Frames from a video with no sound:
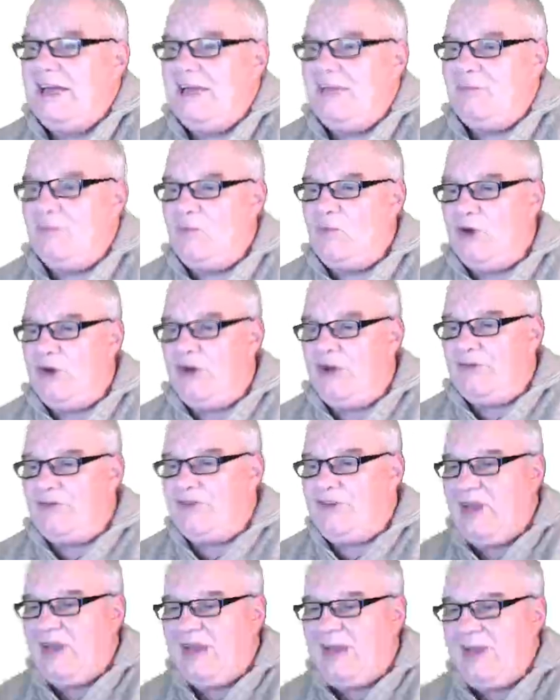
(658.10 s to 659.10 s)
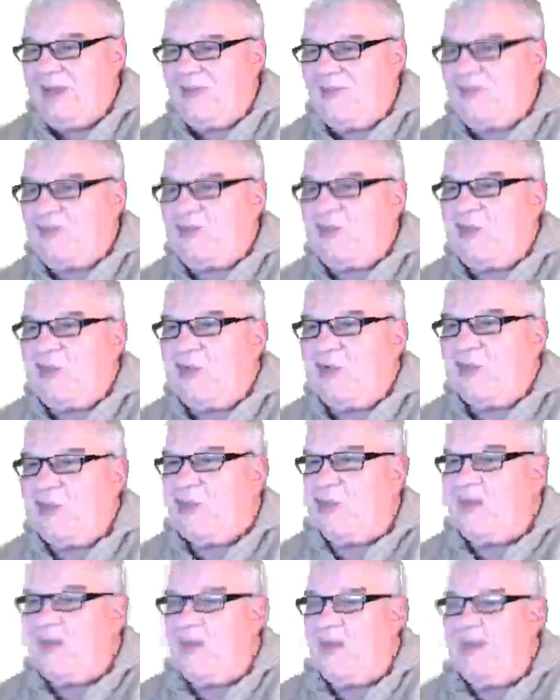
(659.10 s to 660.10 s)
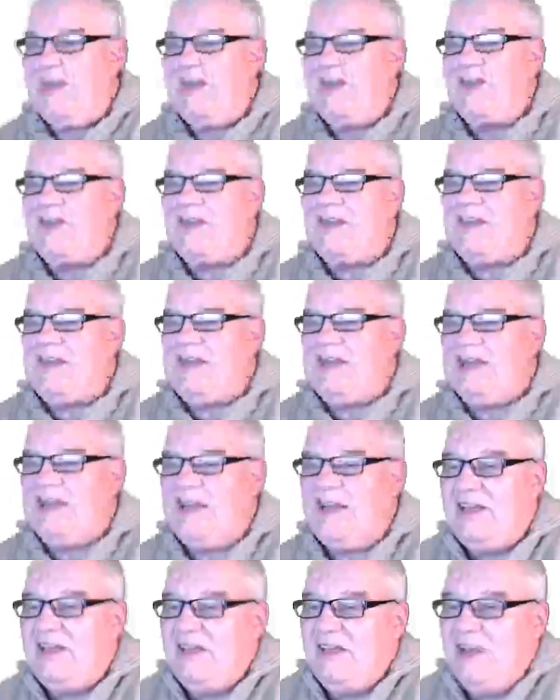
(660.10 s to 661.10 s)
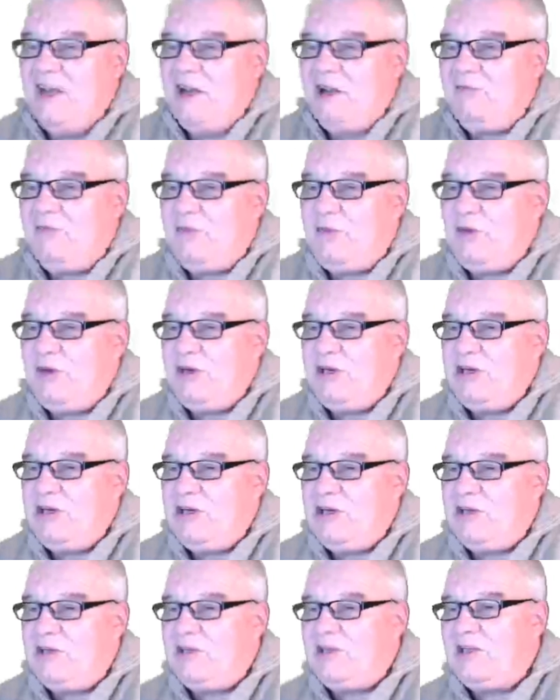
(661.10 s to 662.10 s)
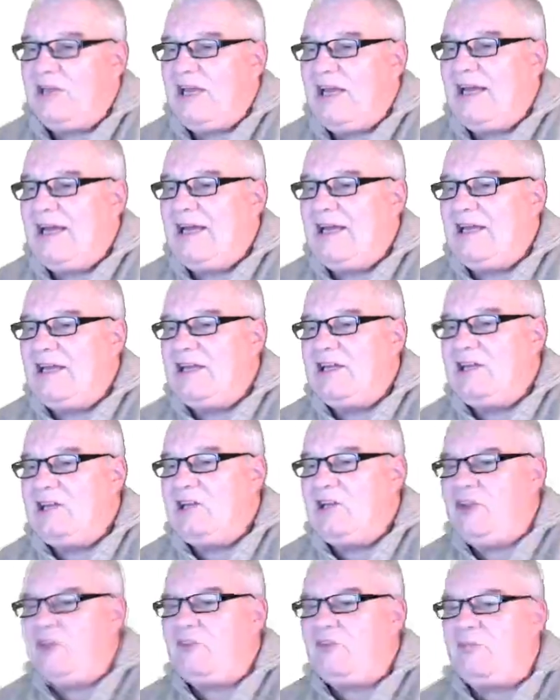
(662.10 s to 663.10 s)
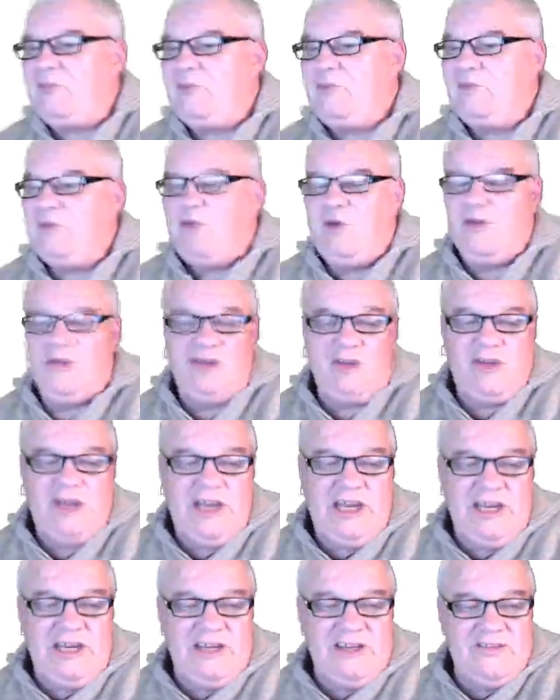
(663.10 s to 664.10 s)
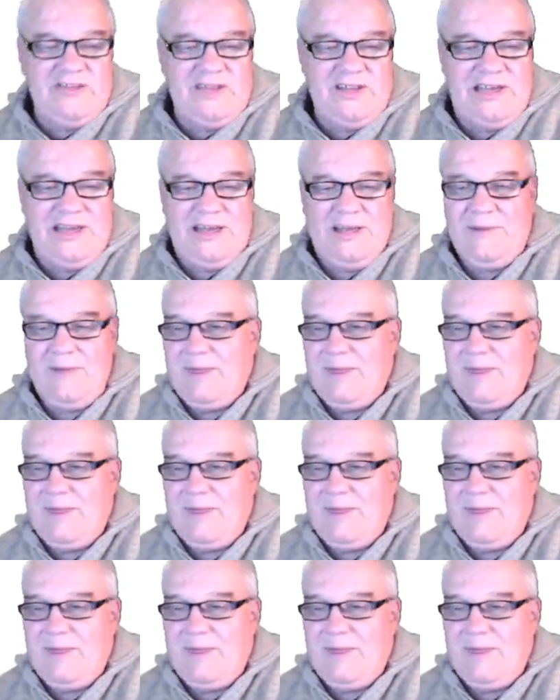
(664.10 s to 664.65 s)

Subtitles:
what I've done is, you'll see down here, I've put a little Lisp routine in there,